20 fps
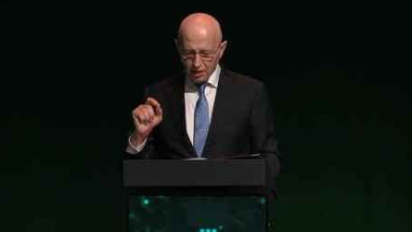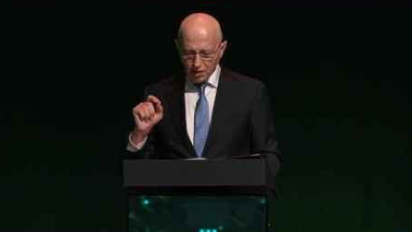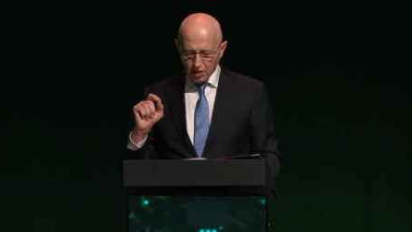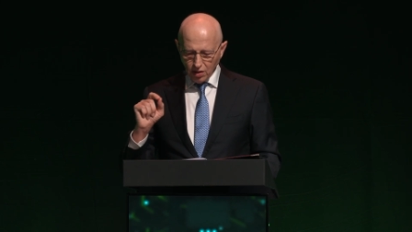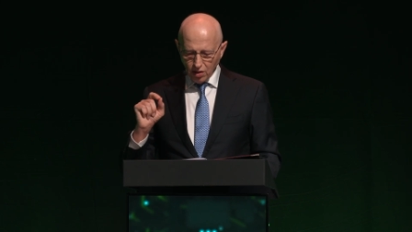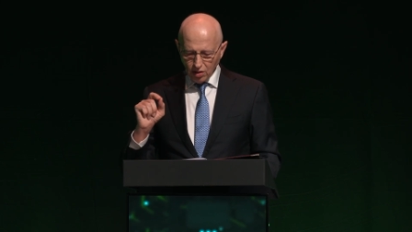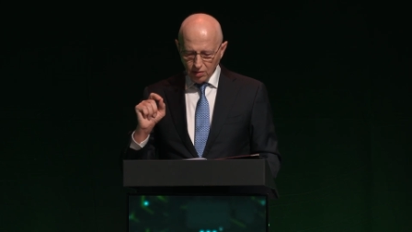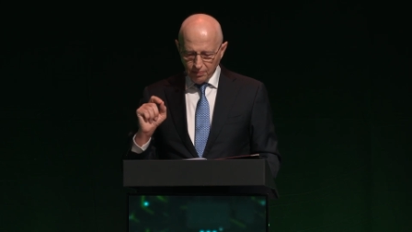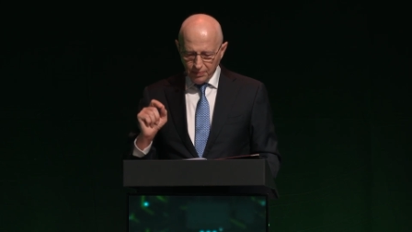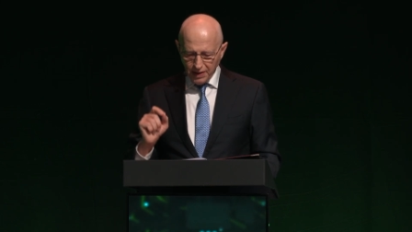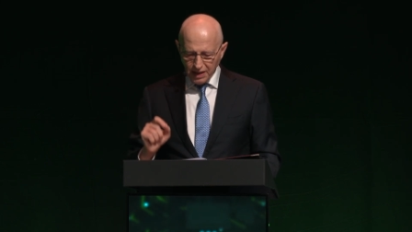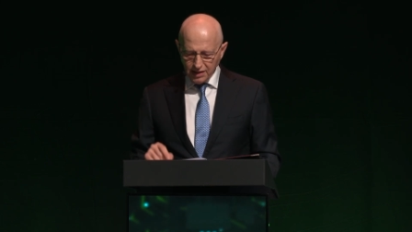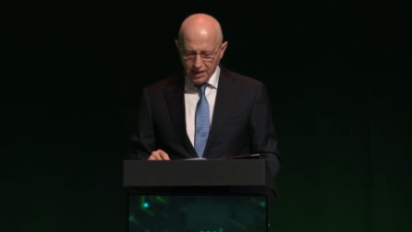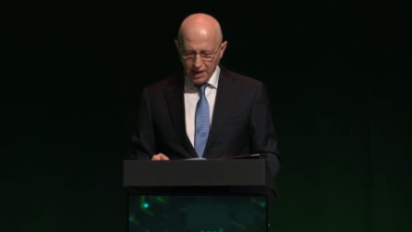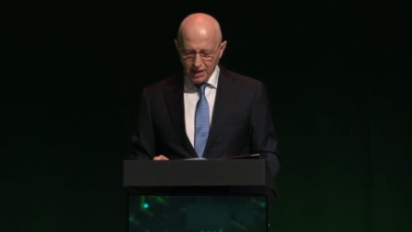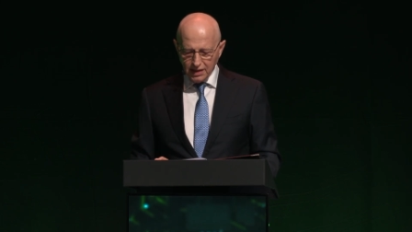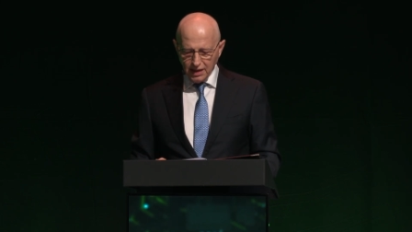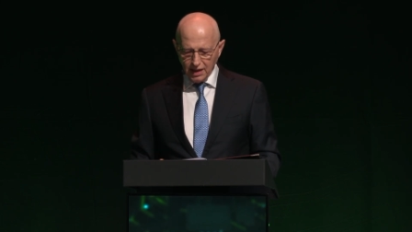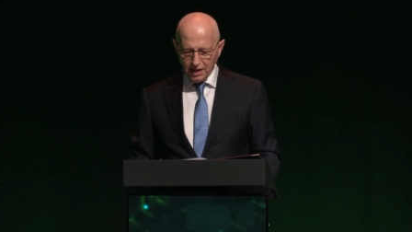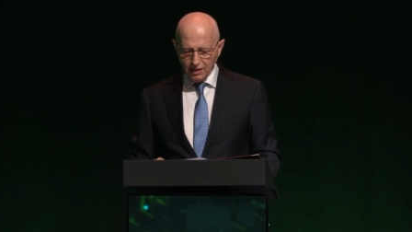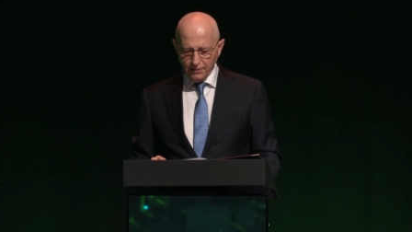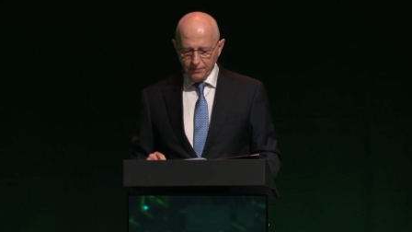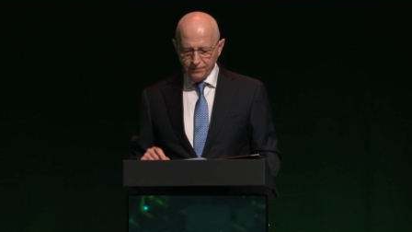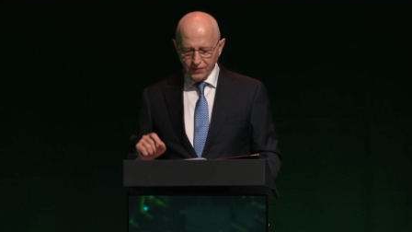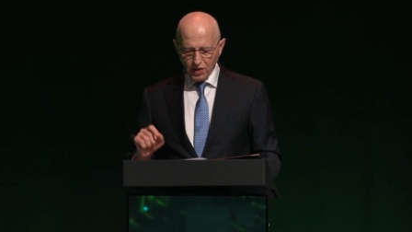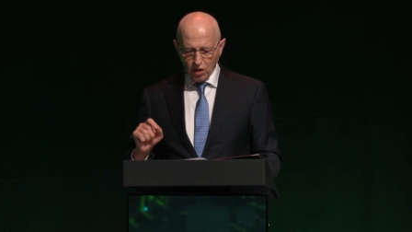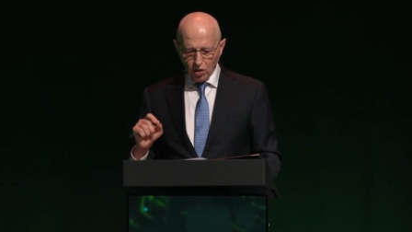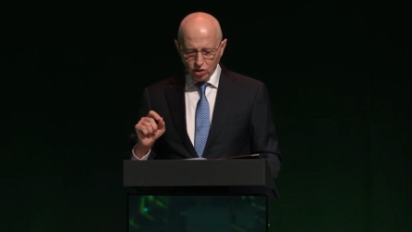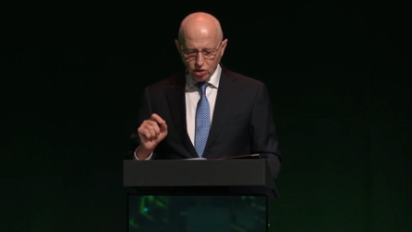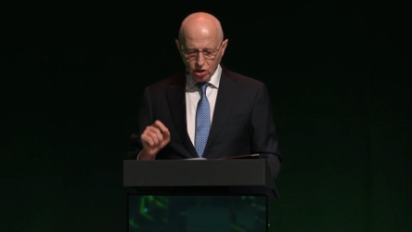on big data,
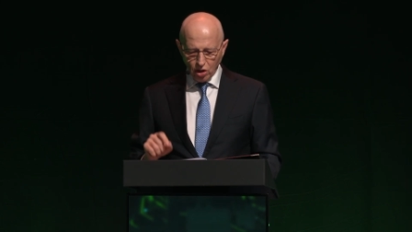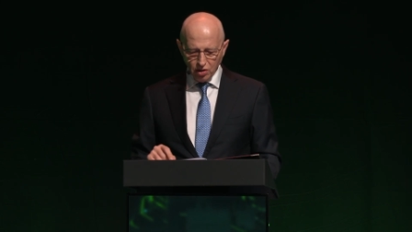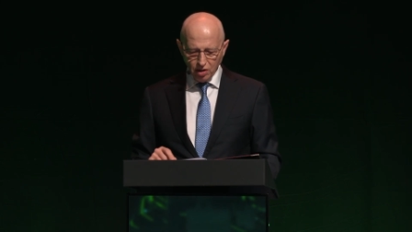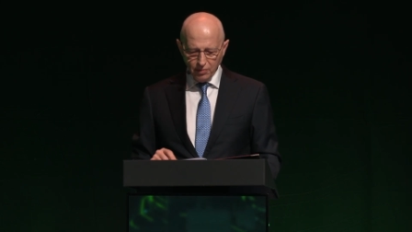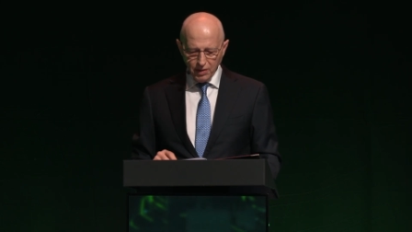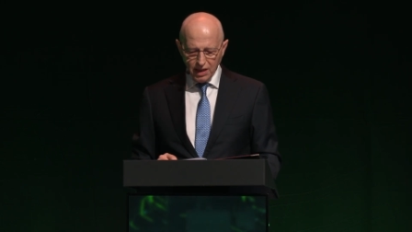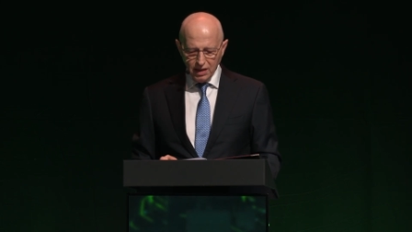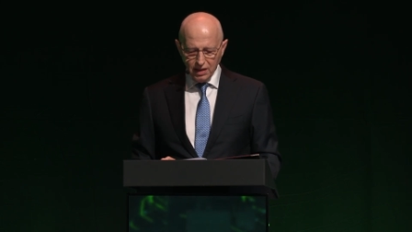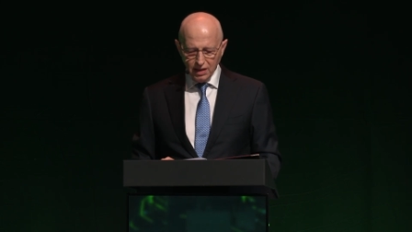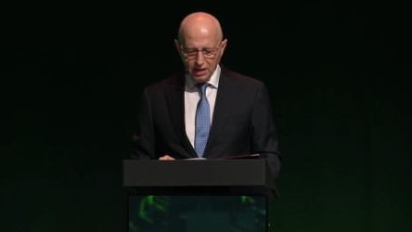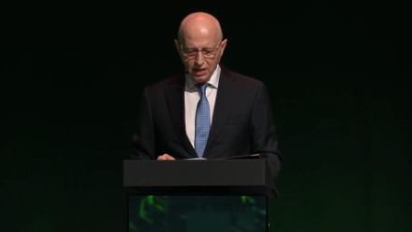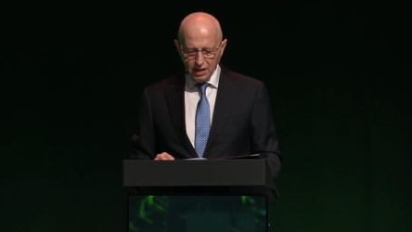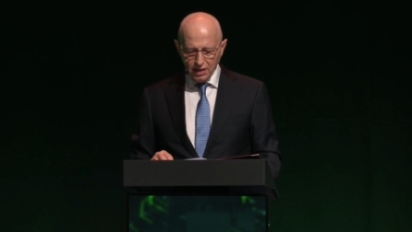autonomy,